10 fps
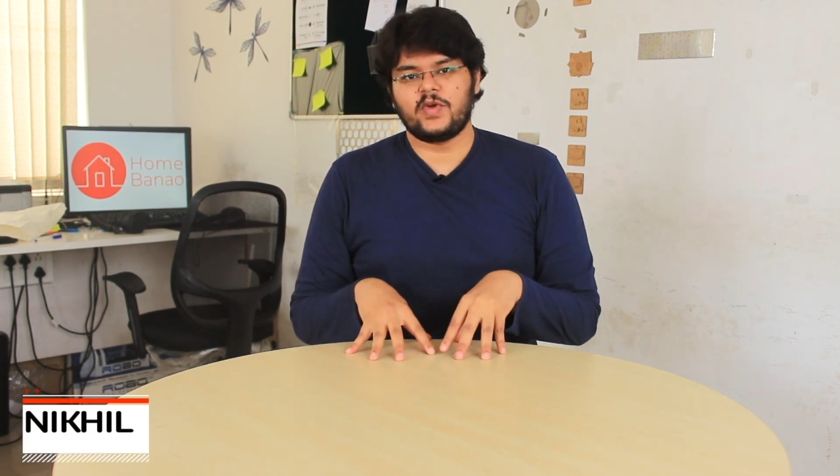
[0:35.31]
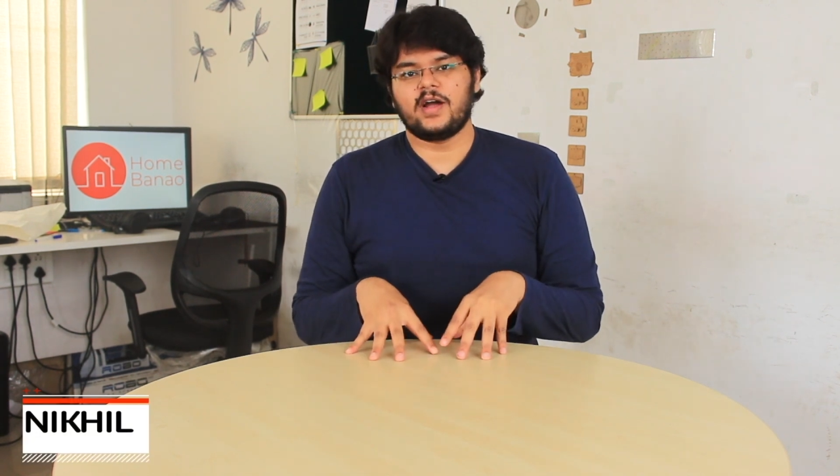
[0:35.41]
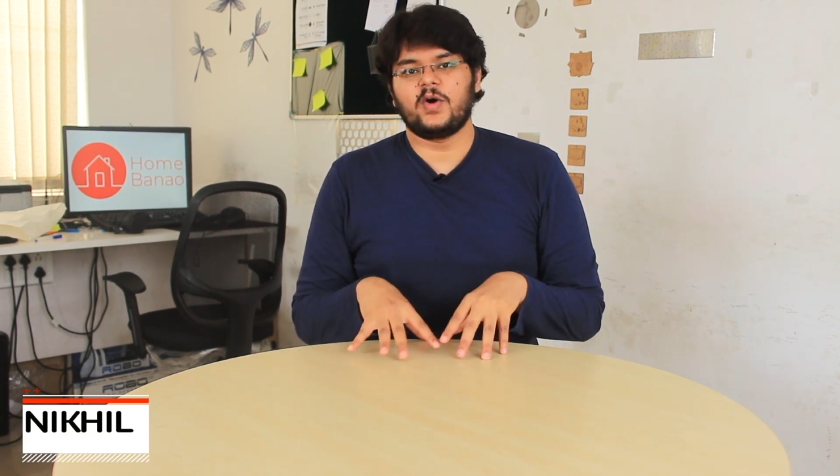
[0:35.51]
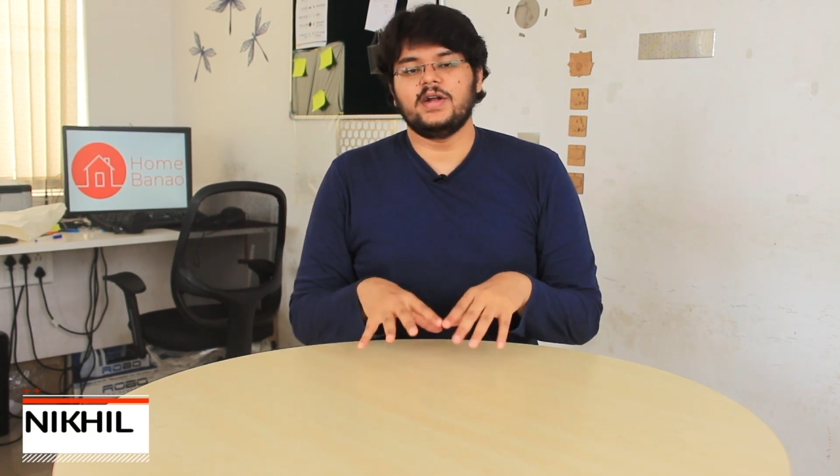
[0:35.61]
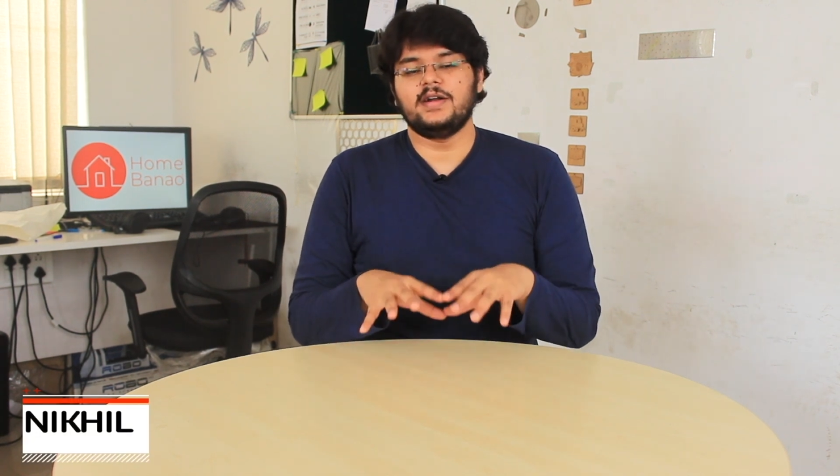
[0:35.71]
we
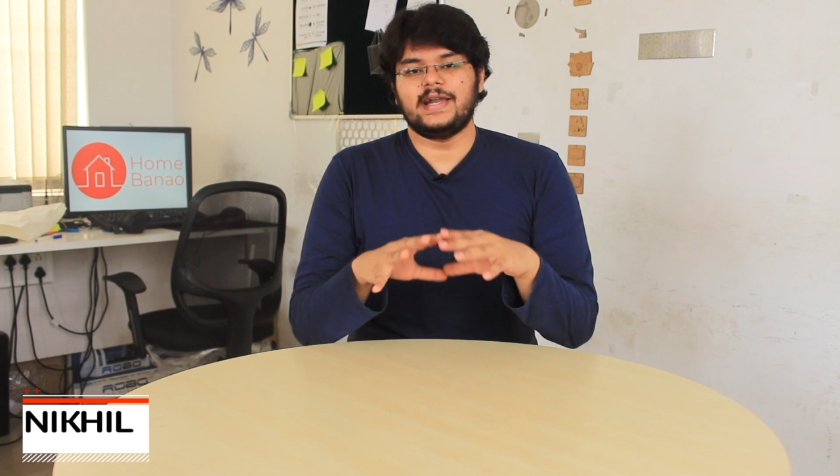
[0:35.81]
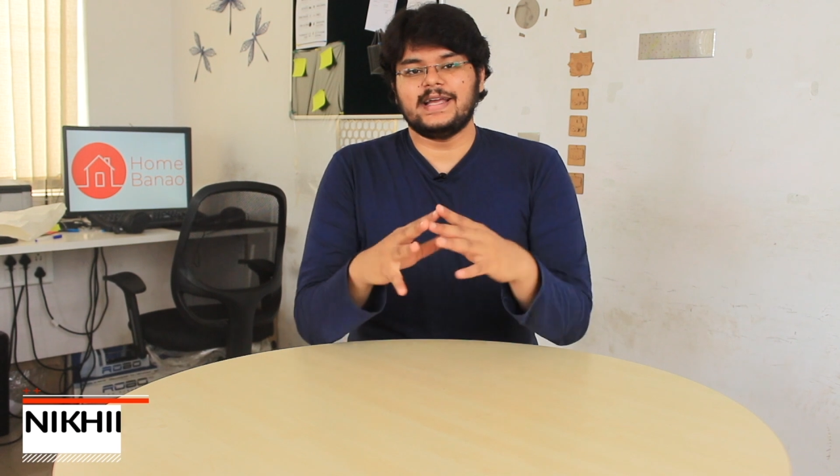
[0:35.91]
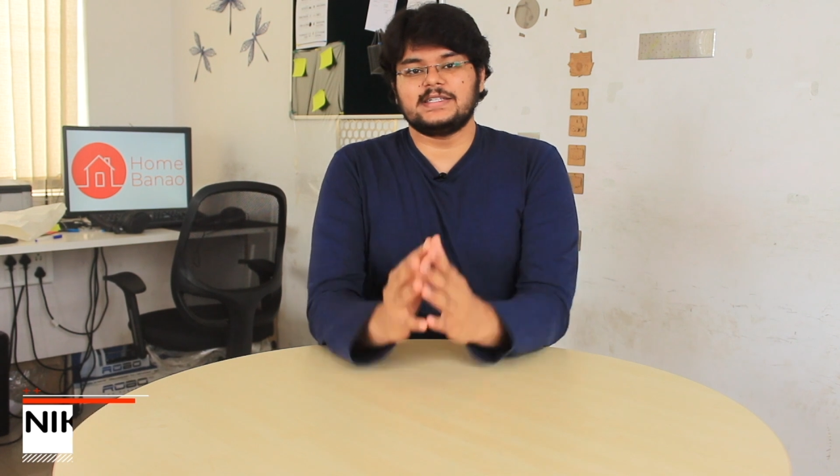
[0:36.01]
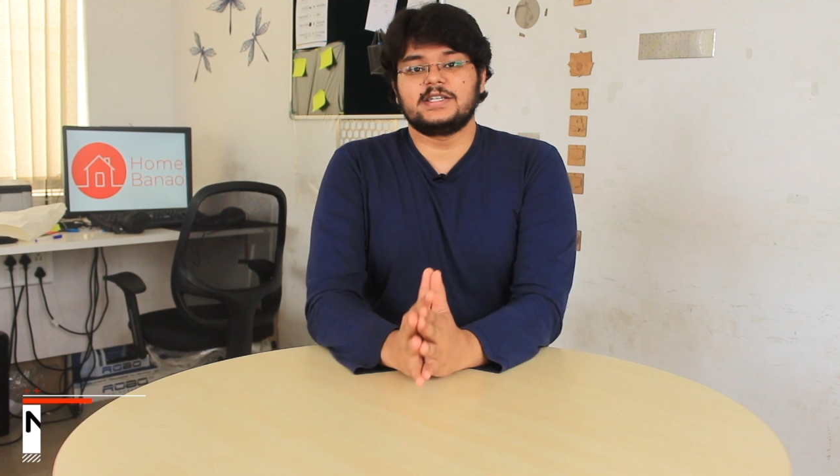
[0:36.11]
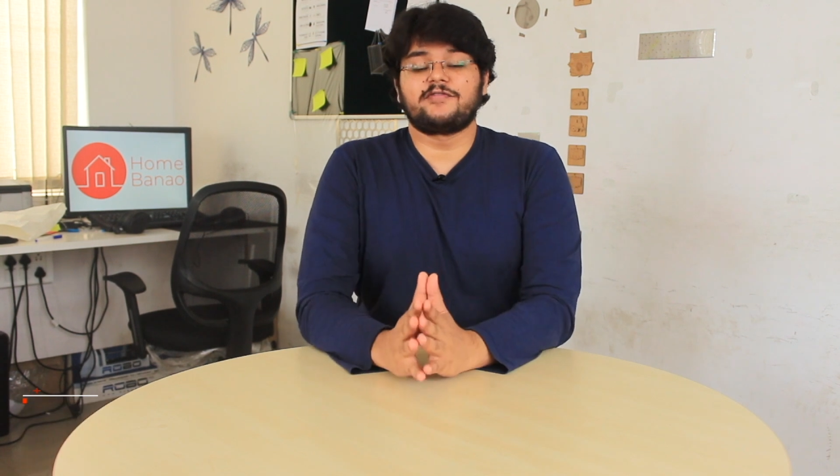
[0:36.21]
are gonna
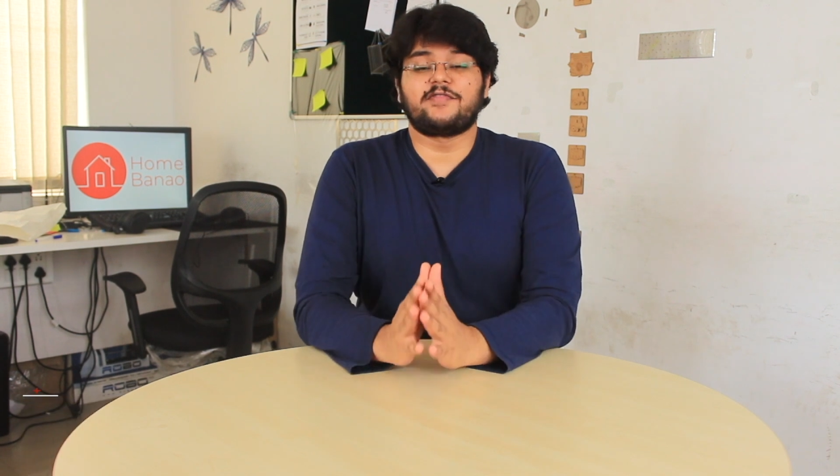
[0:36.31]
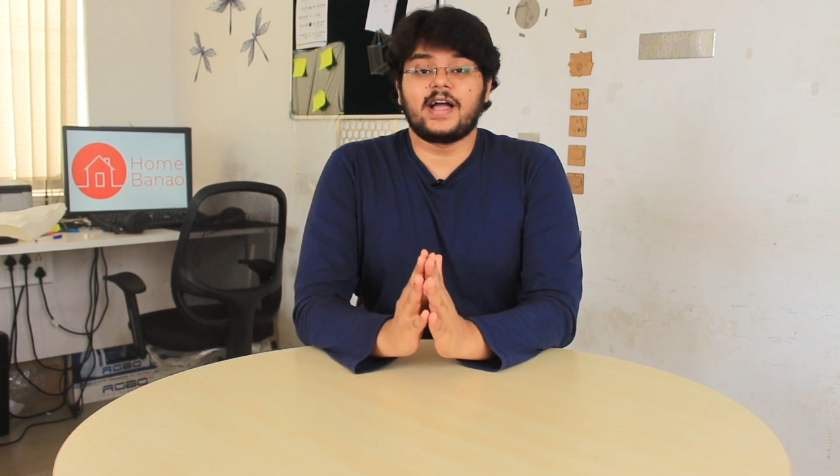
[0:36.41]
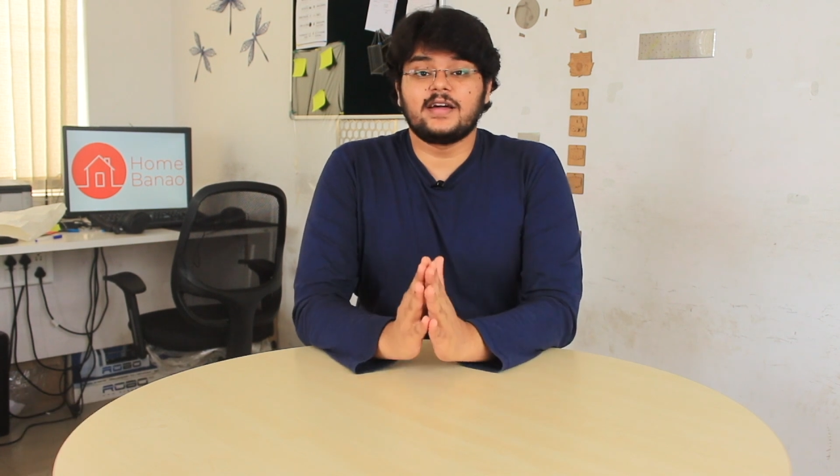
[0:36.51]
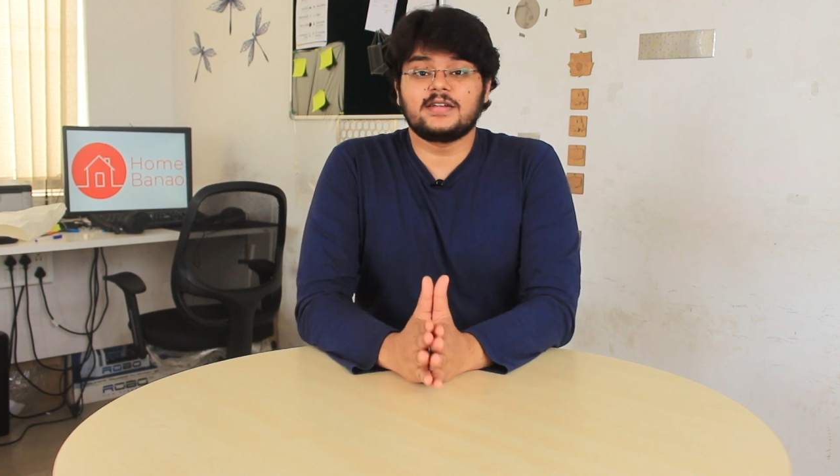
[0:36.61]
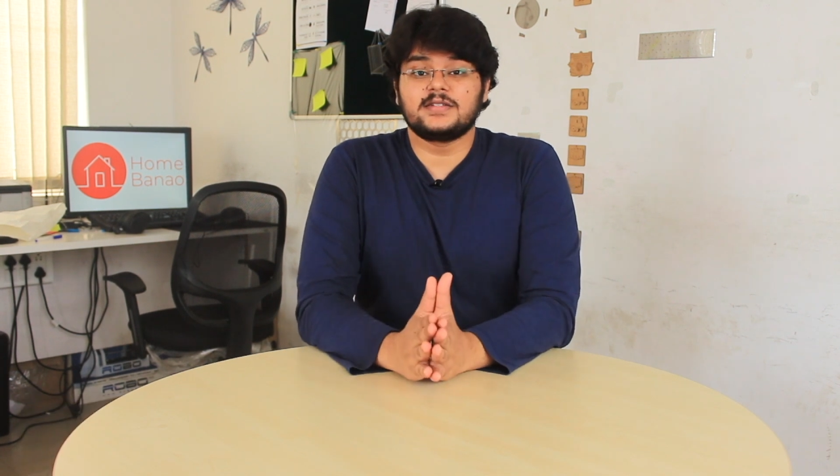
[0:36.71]
test the
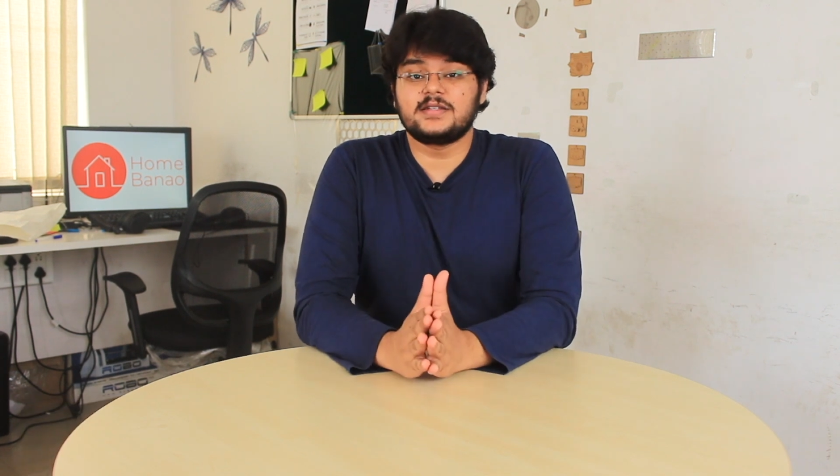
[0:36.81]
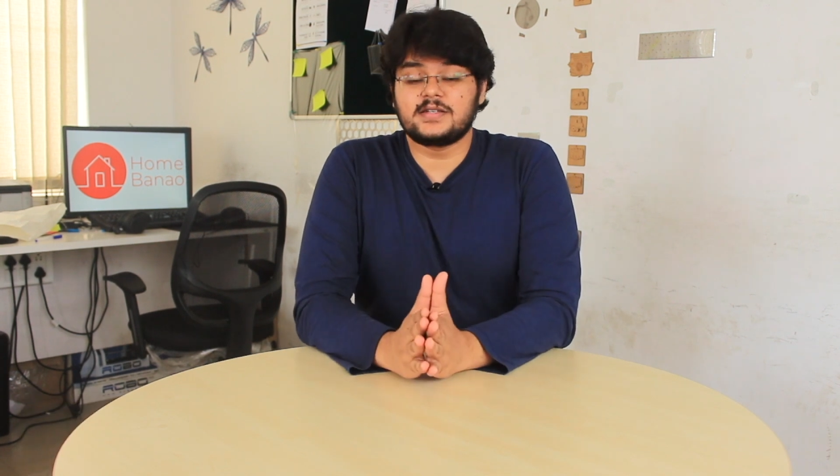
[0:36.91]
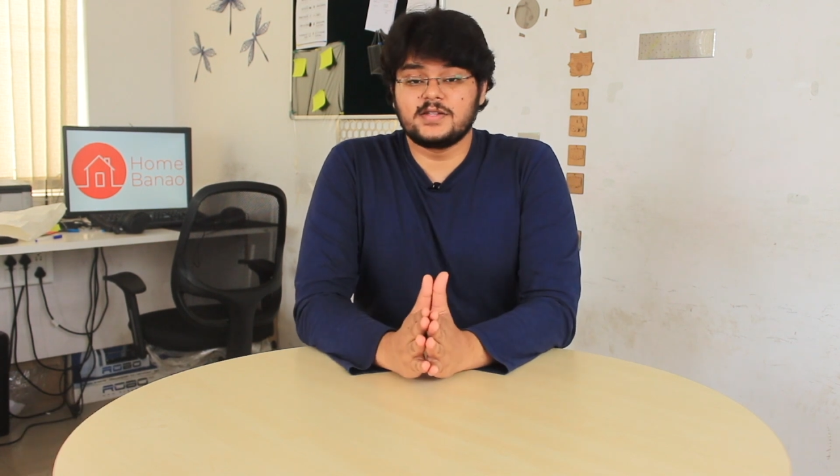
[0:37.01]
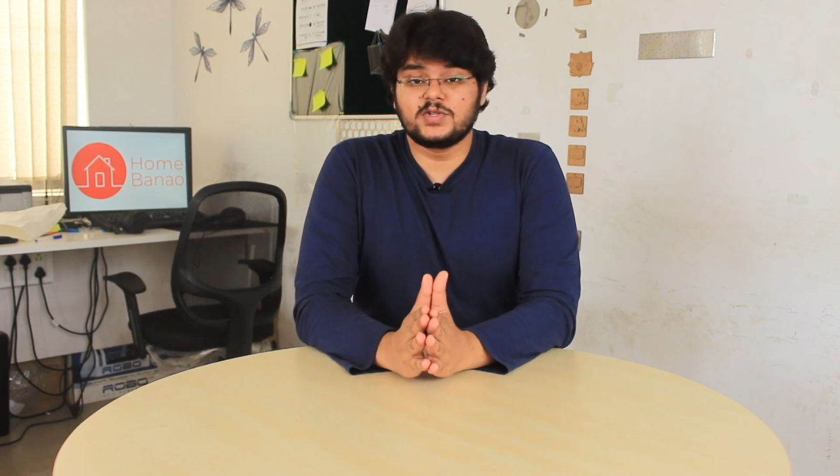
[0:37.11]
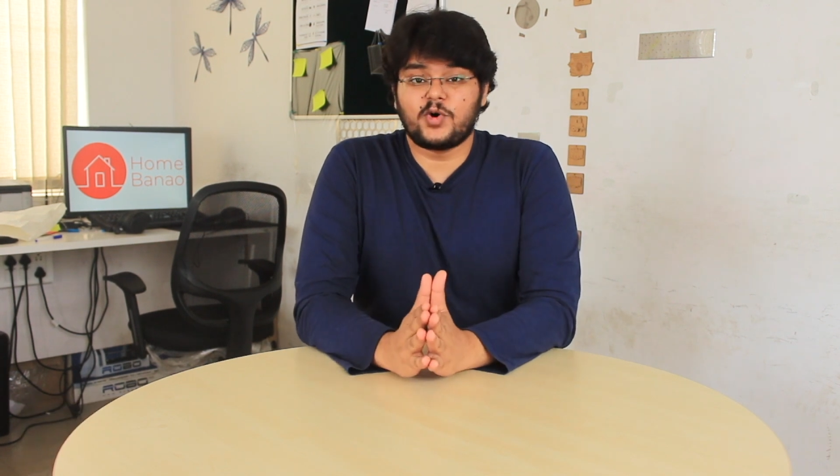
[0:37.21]
fire
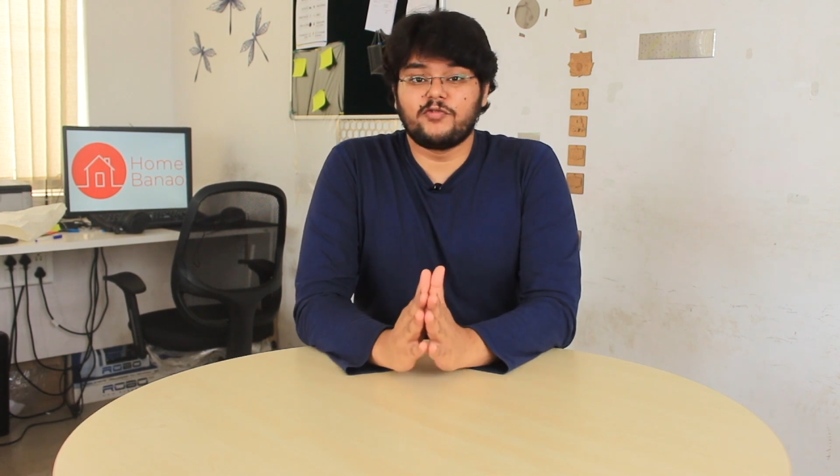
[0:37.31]
resistance